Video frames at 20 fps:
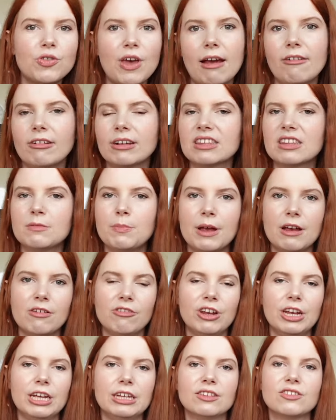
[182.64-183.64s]
their
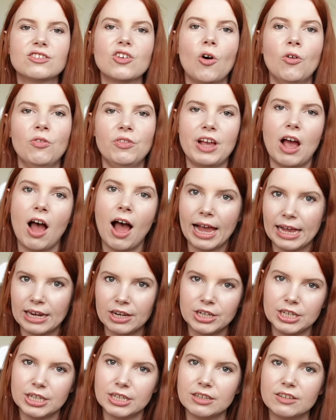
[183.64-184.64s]
experience on the
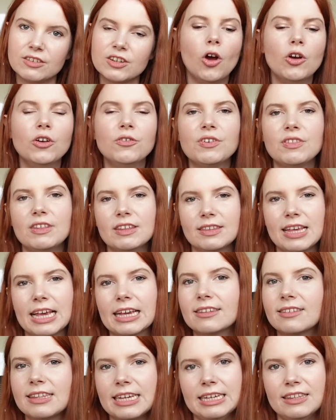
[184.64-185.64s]
island over the
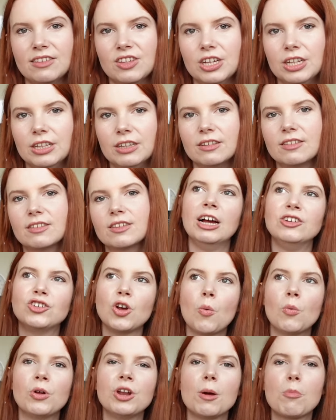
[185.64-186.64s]
6 seasons. I
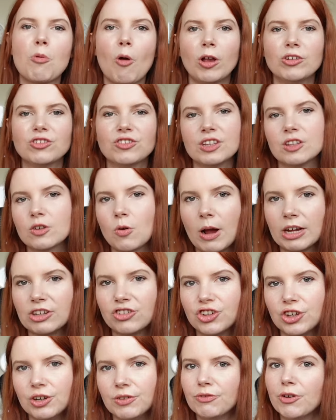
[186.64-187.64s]
don't want to approach this
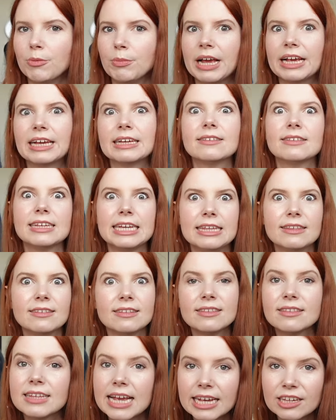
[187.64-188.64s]
question from like a
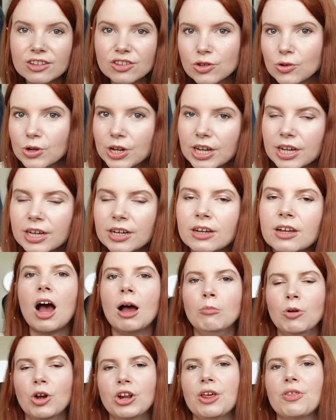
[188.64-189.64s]
season 6 Sawyer.
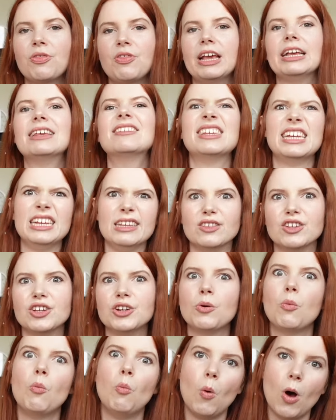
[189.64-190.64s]
I'm going to think
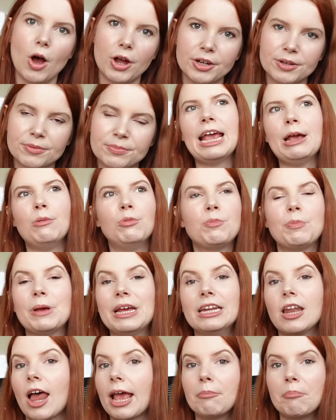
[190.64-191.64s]
season 1. It would be
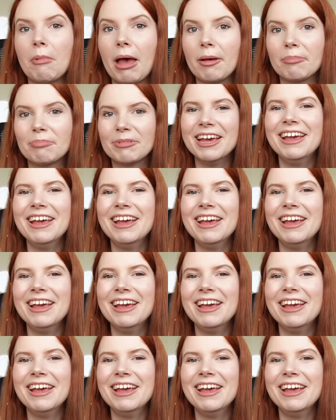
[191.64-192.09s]
a nightmare.